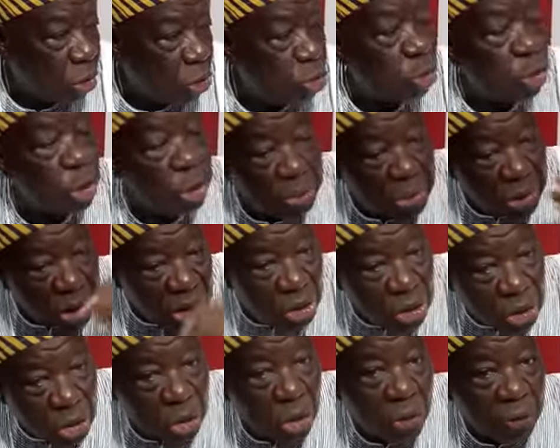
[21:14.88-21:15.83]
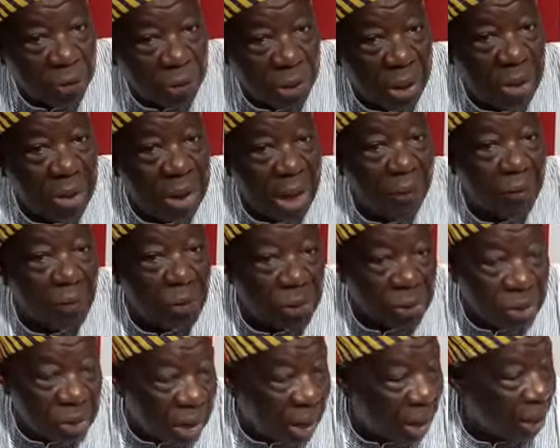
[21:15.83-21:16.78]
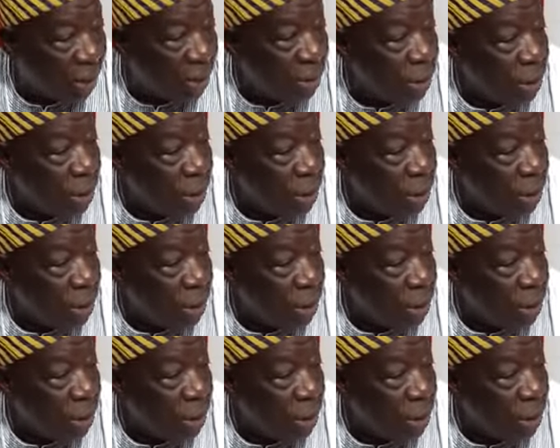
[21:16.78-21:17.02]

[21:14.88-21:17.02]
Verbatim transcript: to the Ministry of Health I was there.